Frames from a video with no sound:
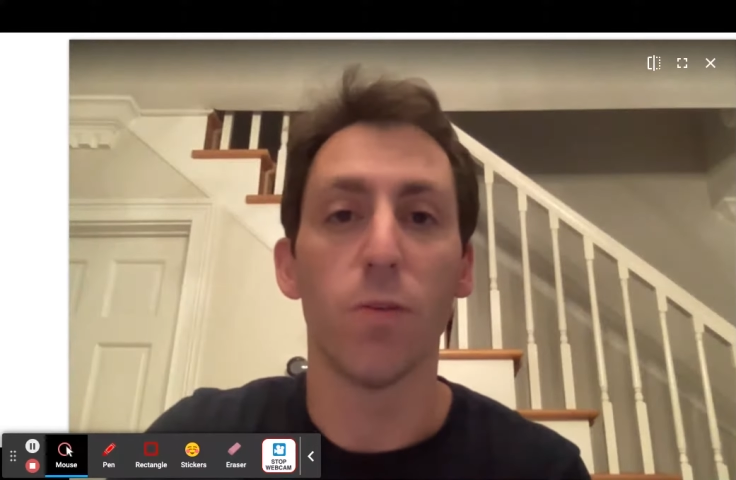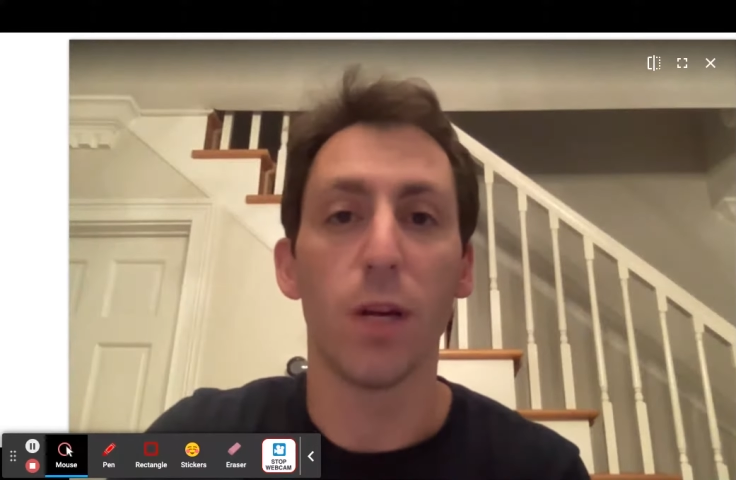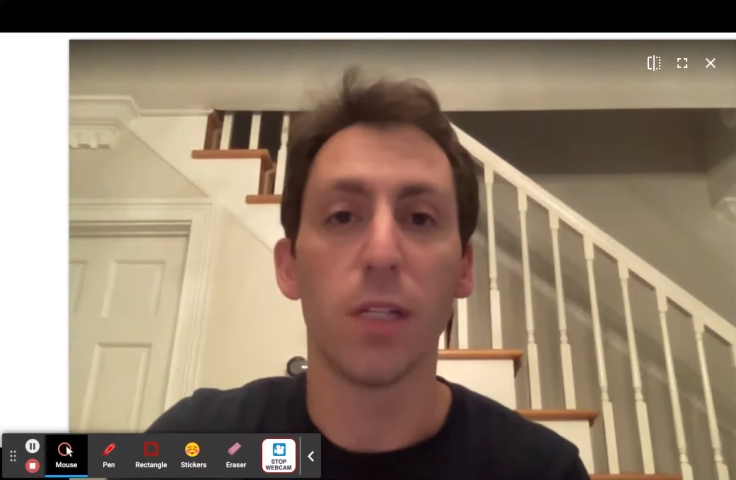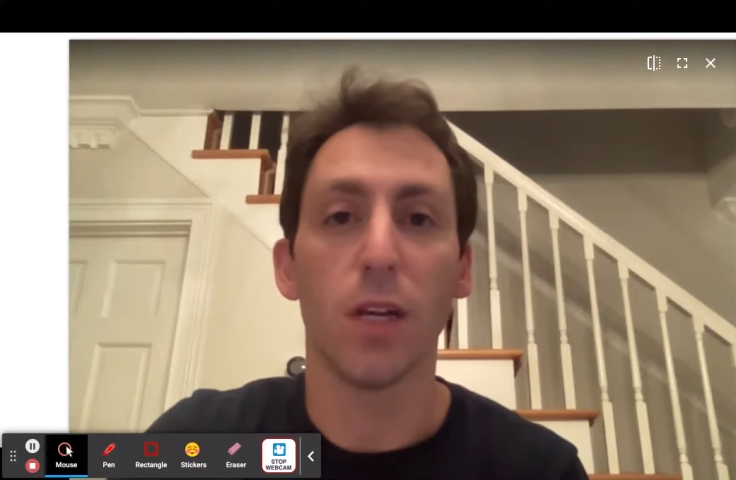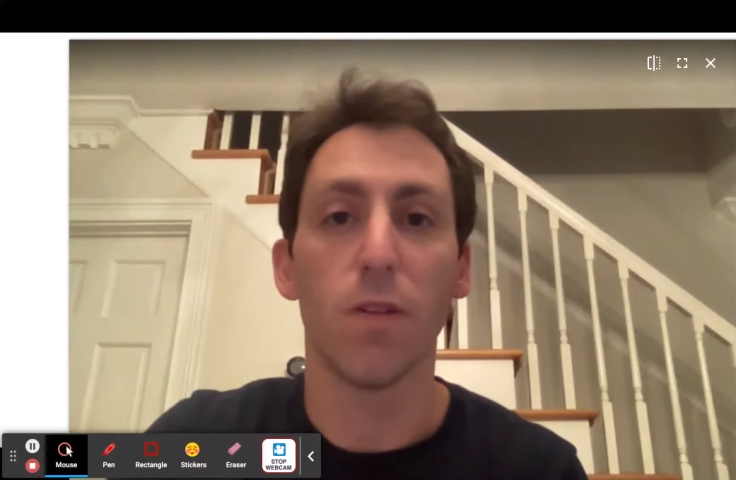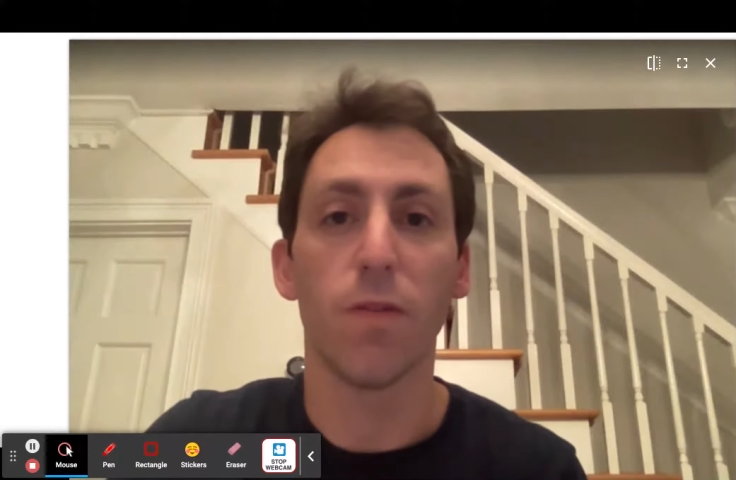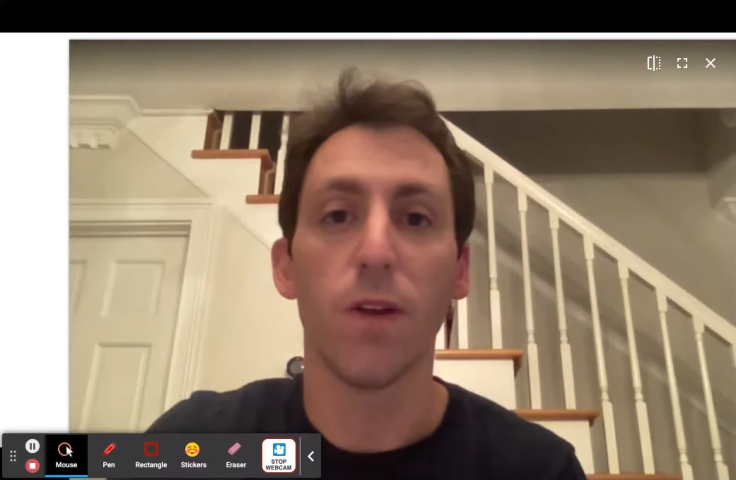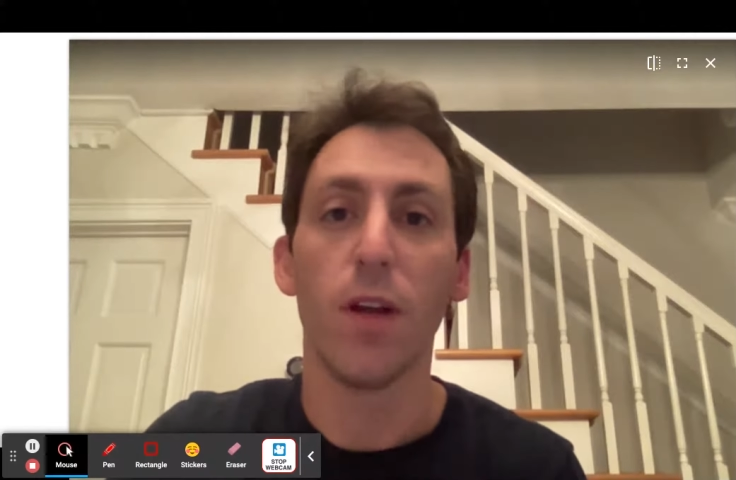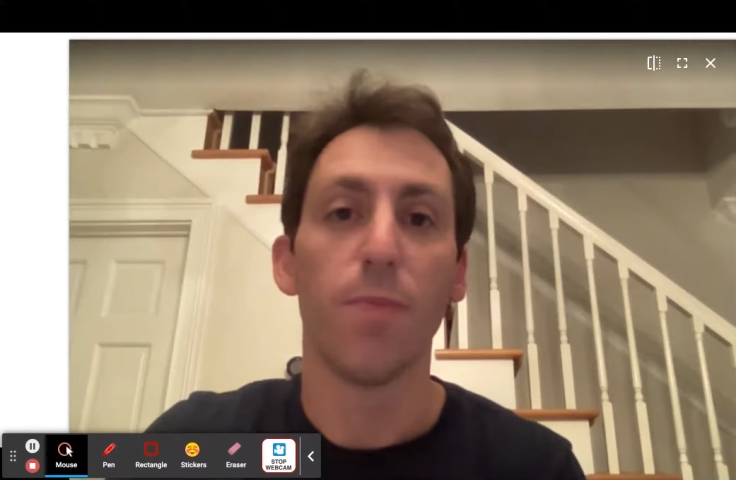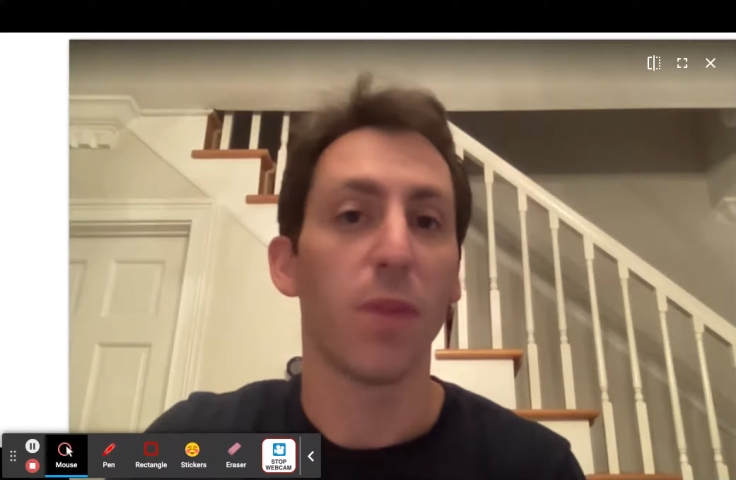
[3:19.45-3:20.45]
myself,
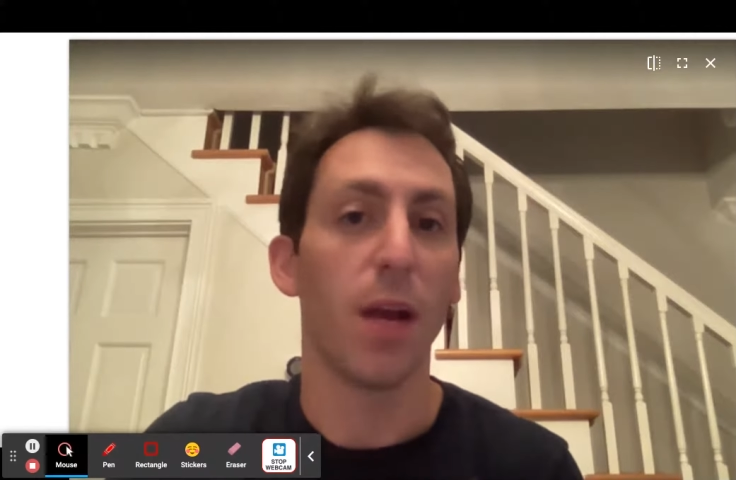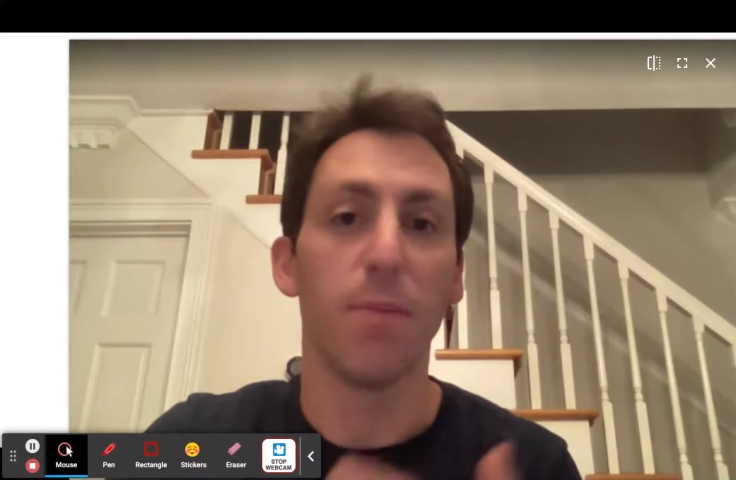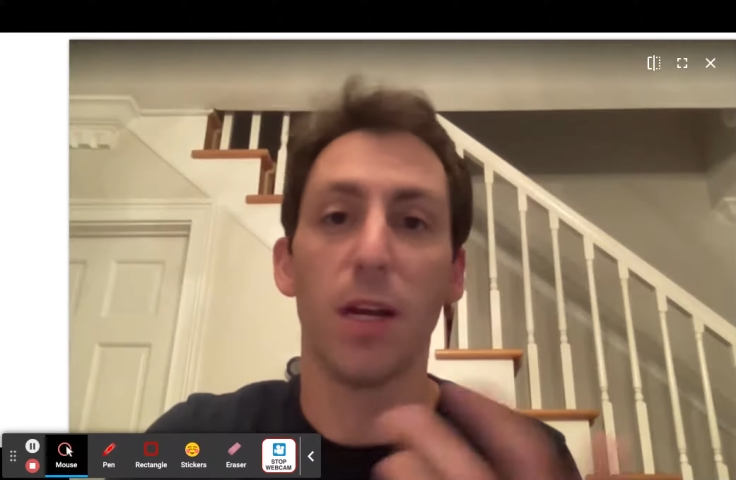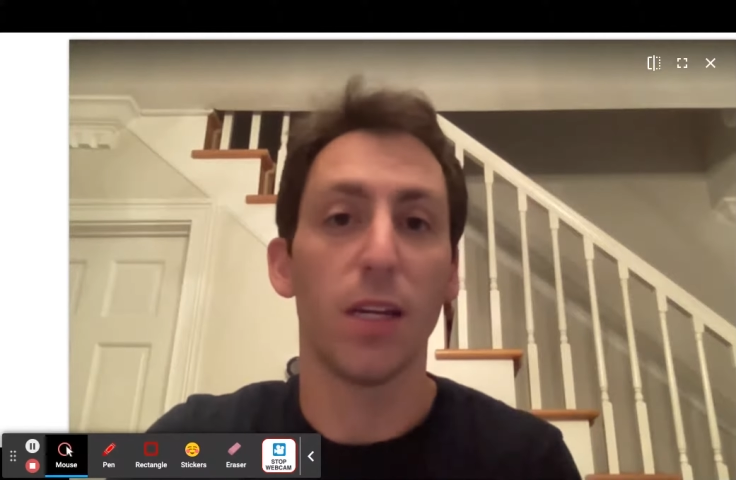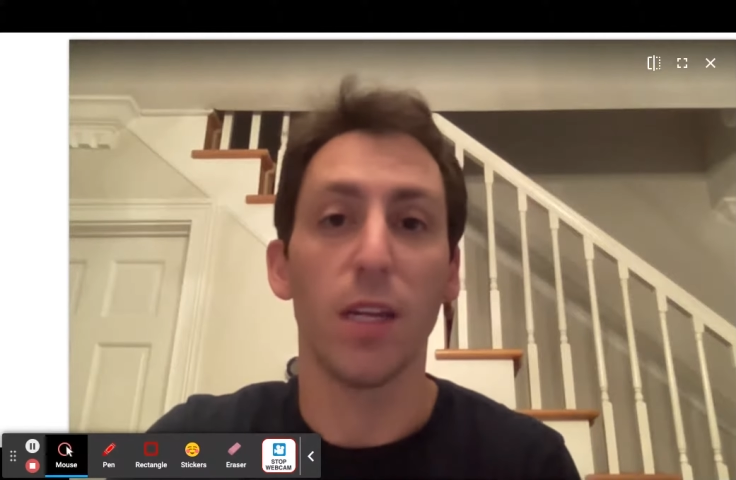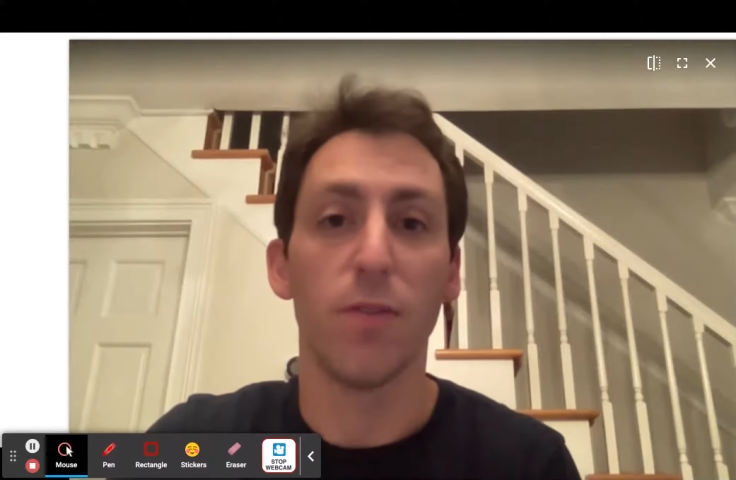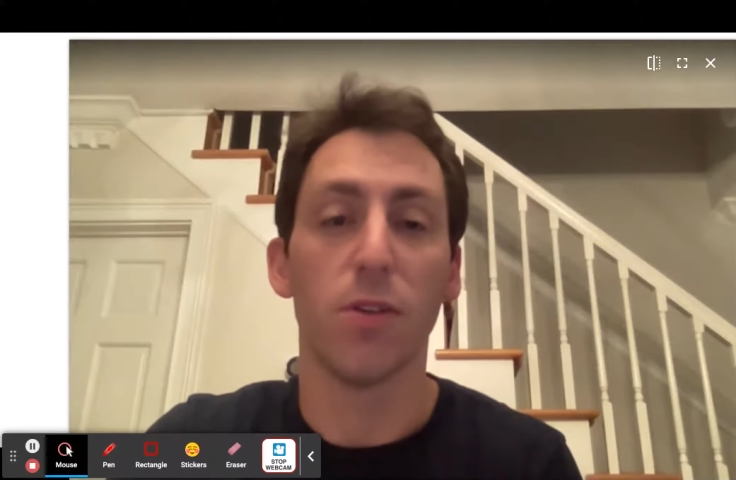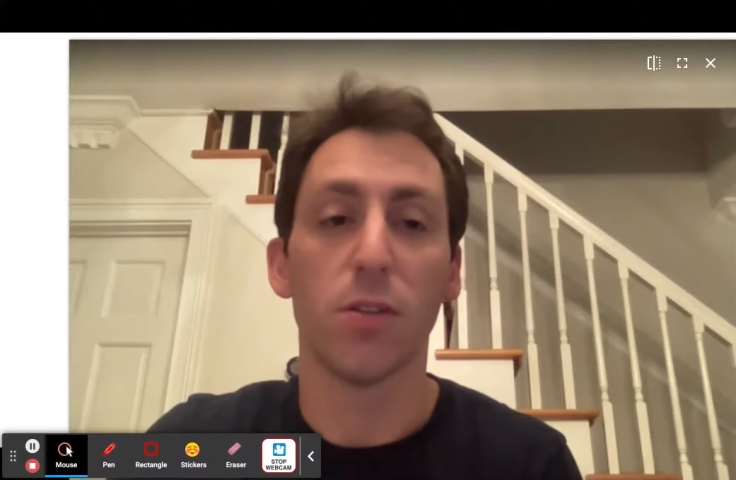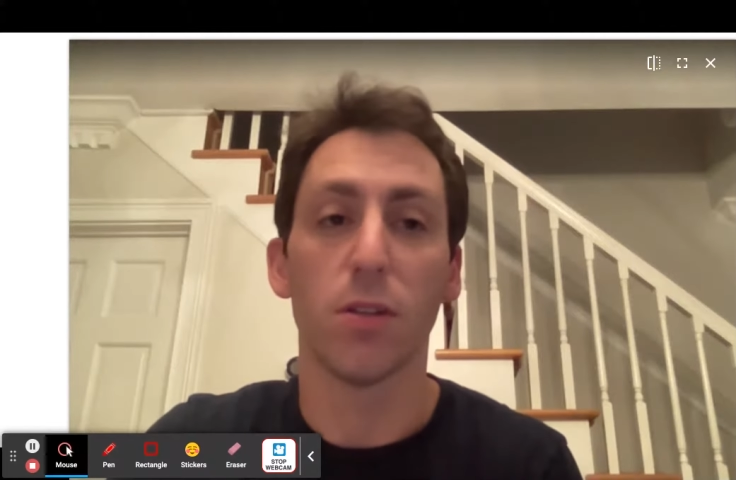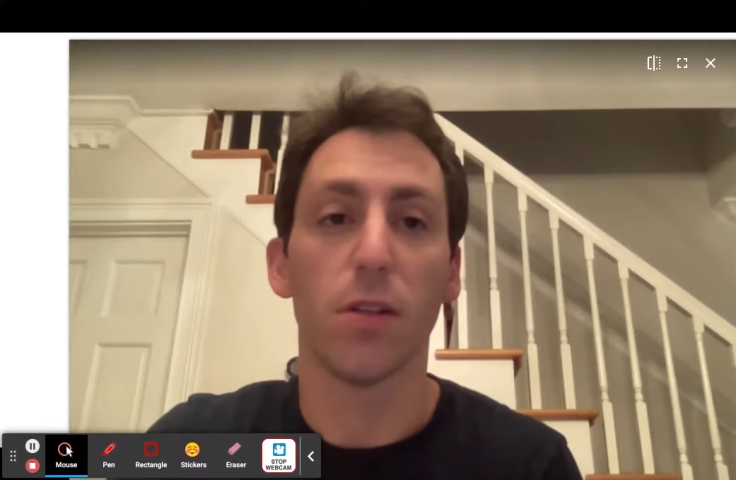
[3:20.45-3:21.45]
I'm not going to give
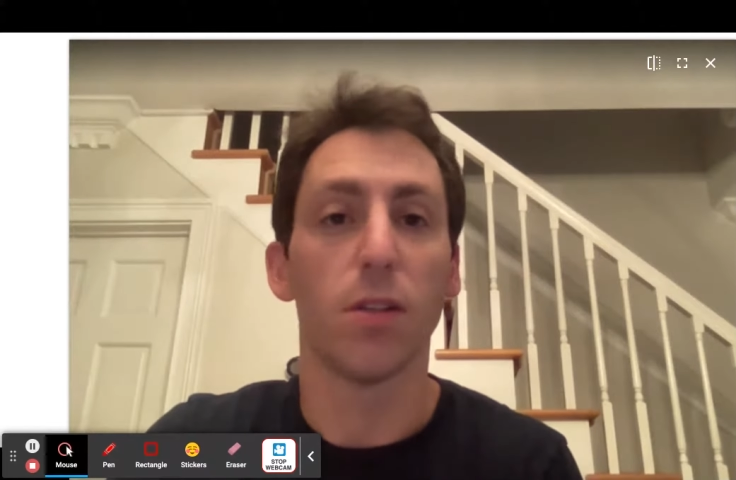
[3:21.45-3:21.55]
those